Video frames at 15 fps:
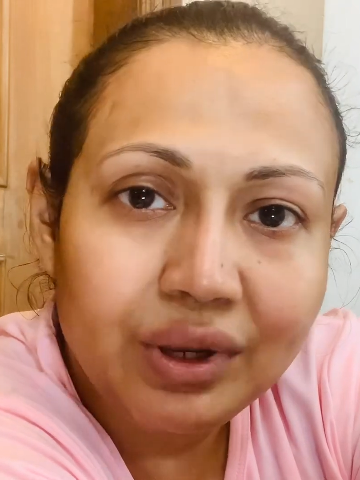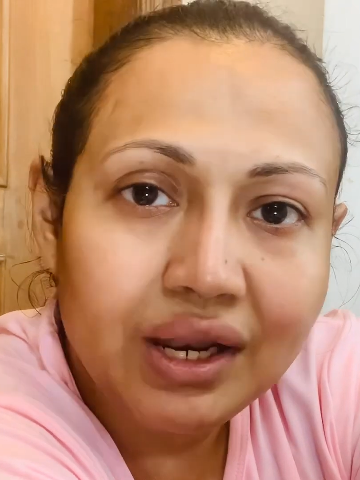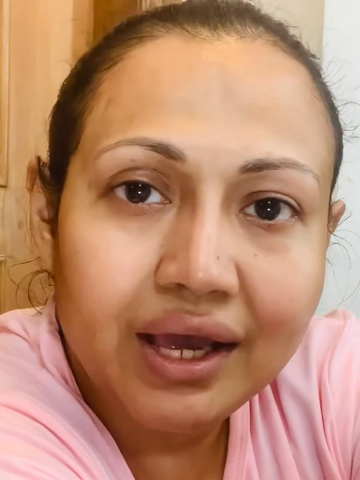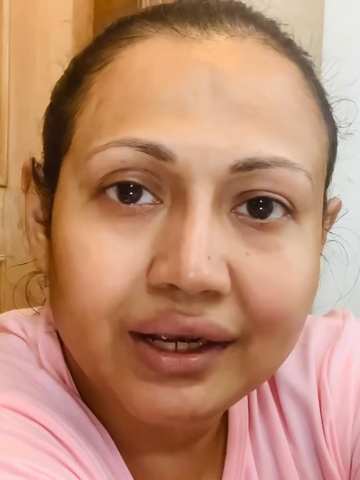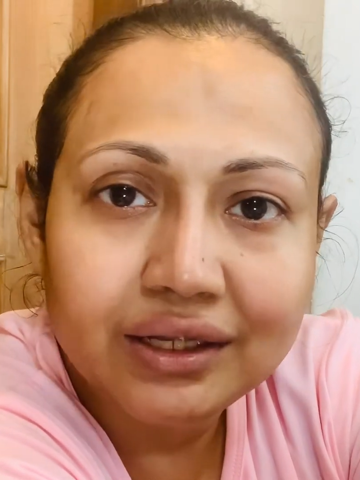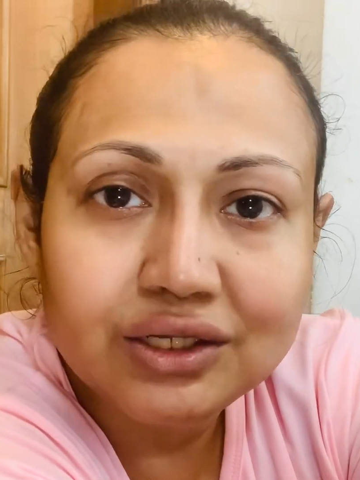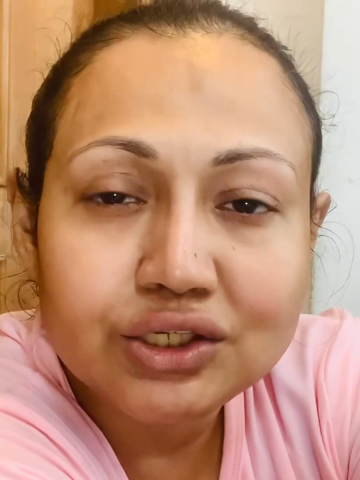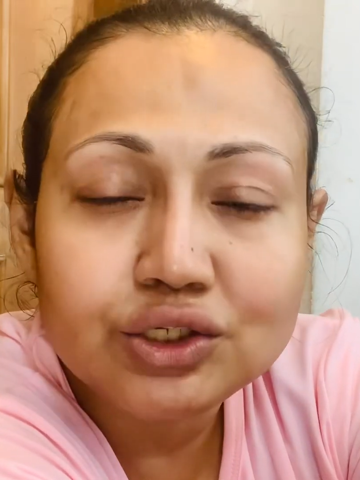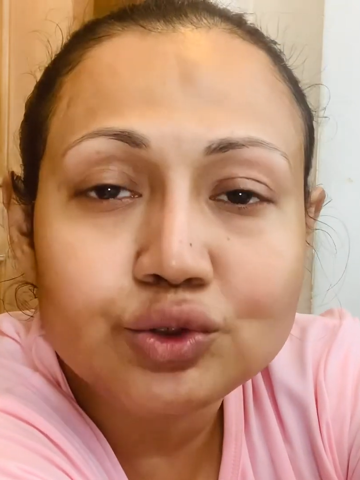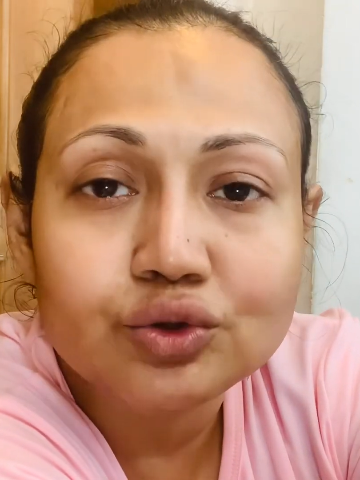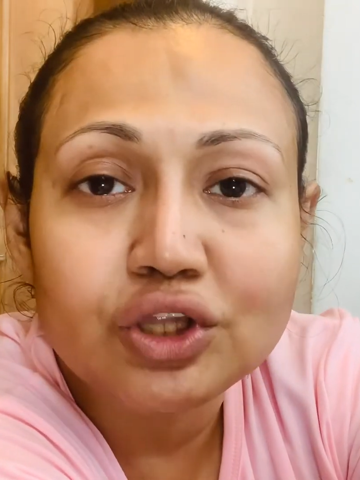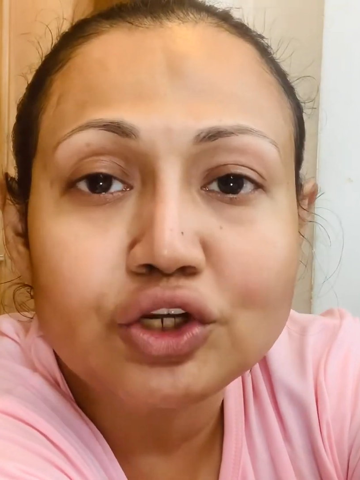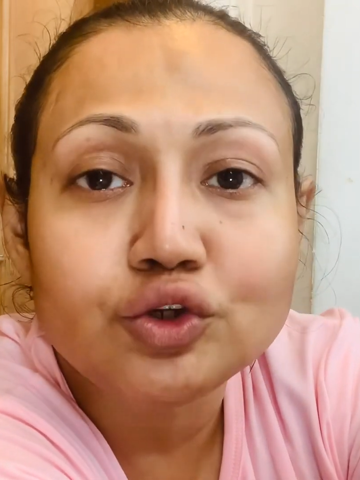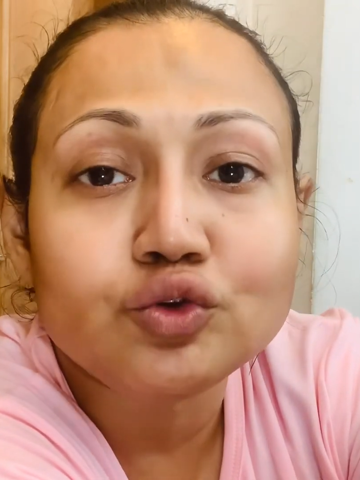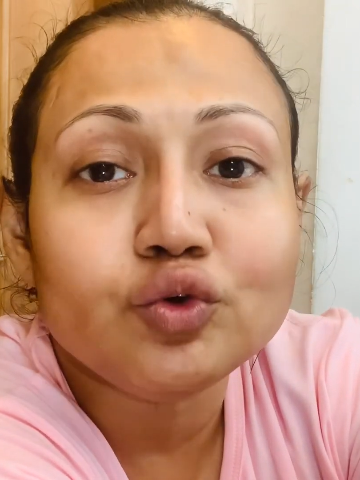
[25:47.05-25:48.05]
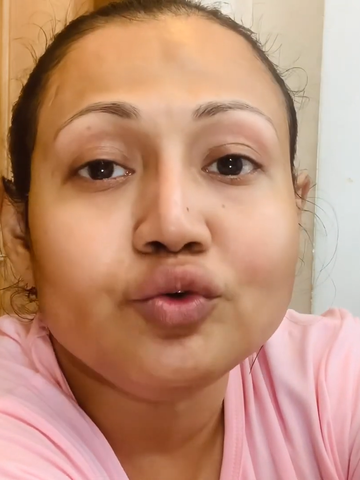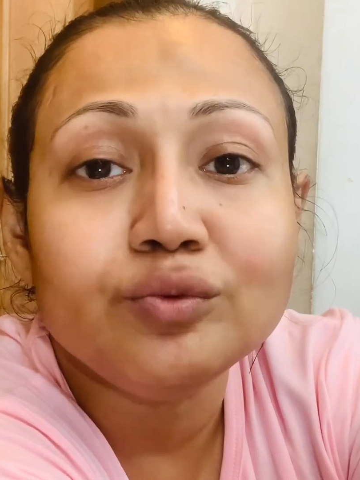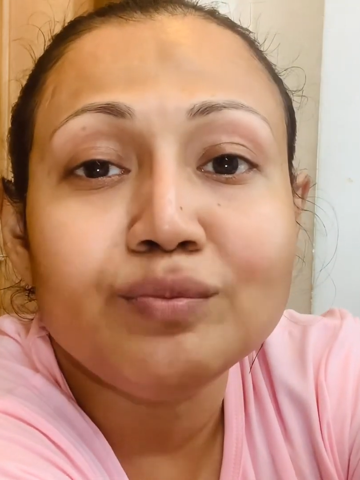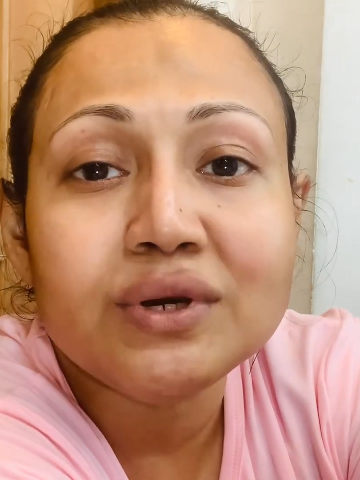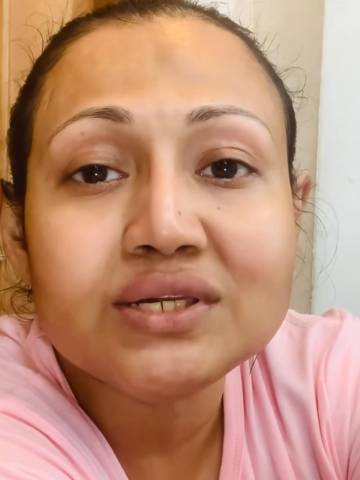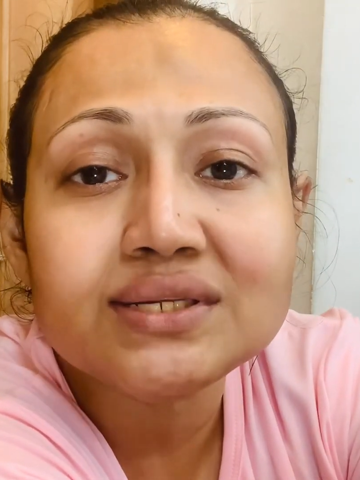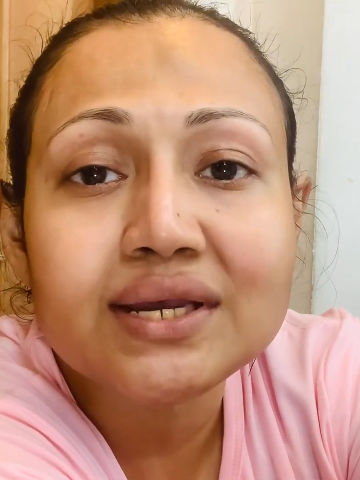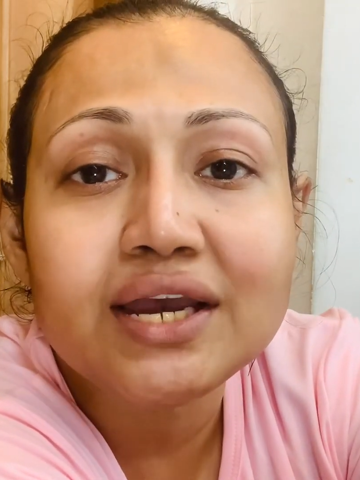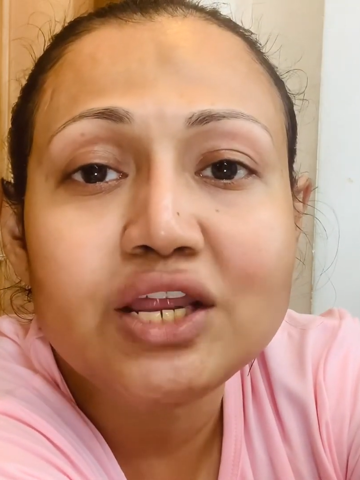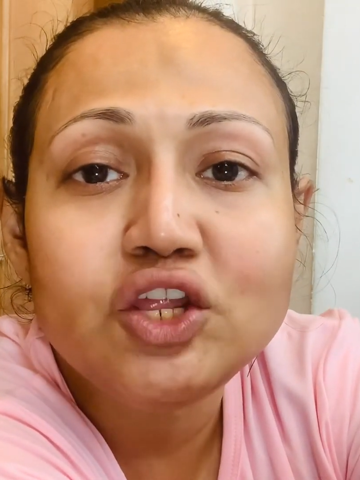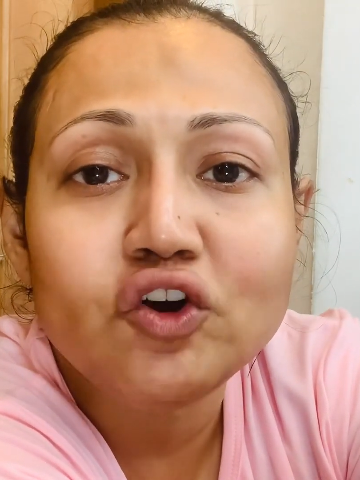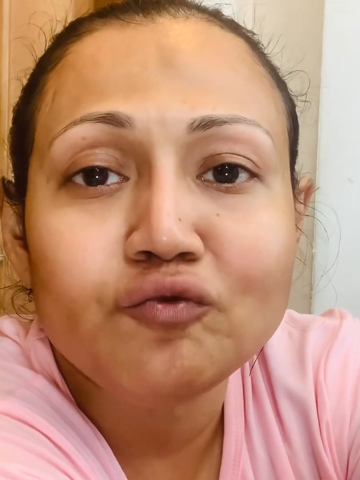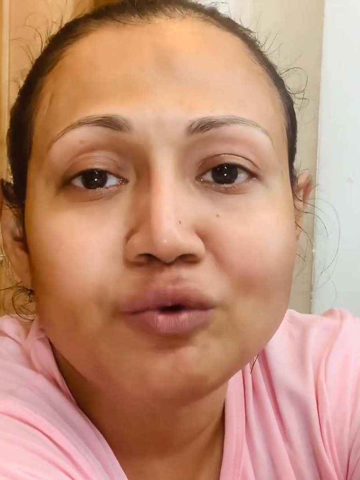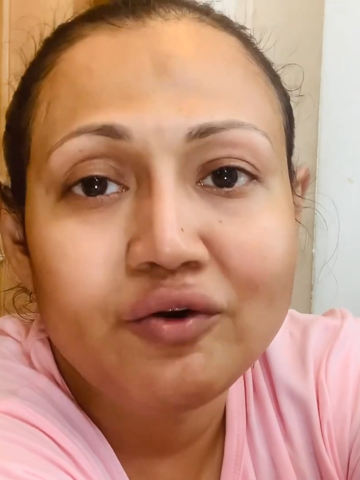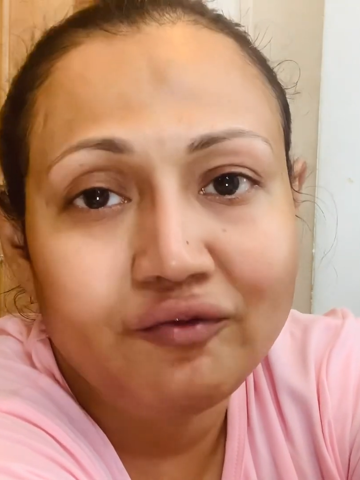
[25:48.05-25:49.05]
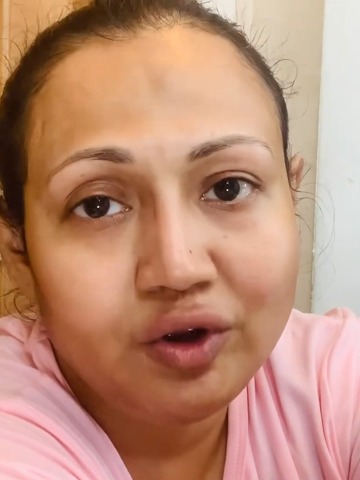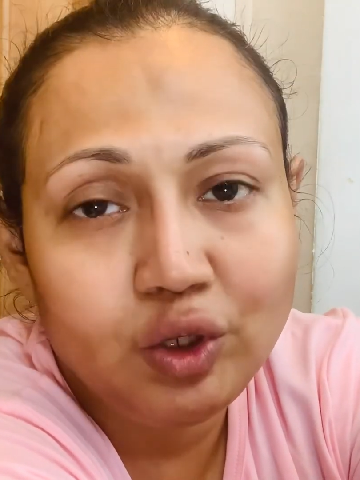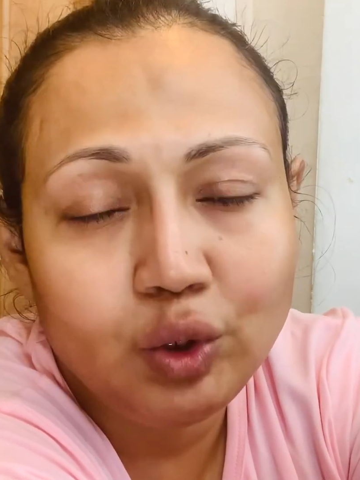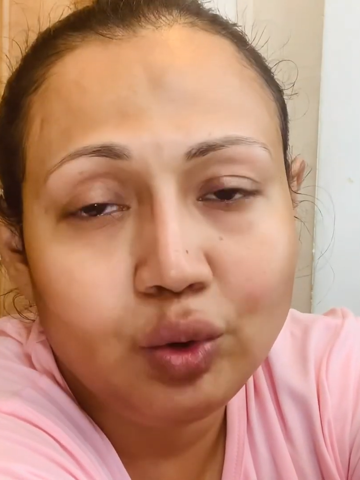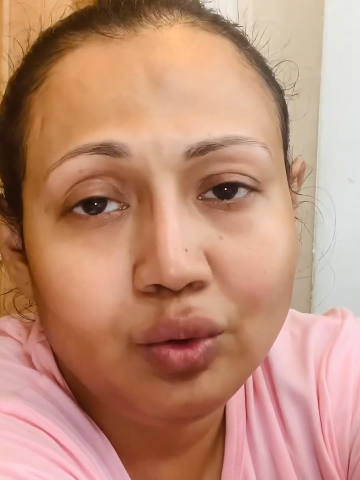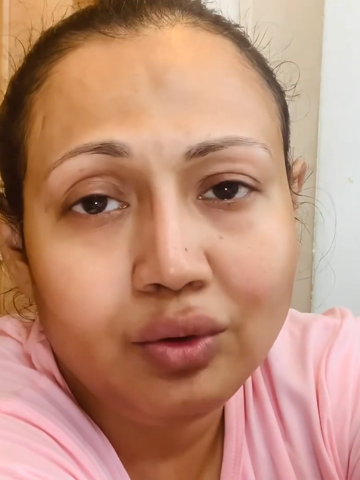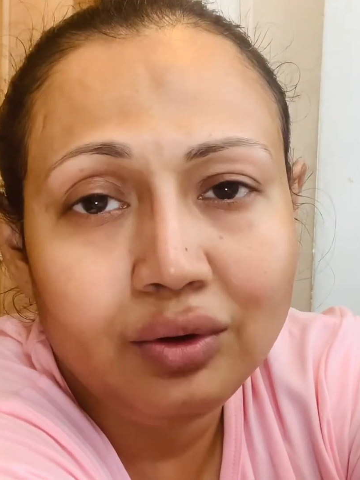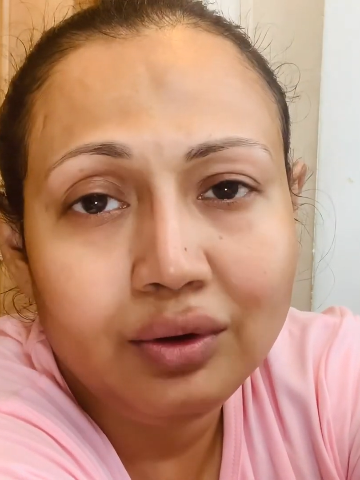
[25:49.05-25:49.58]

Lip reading: icon so that you don't miss any of my video,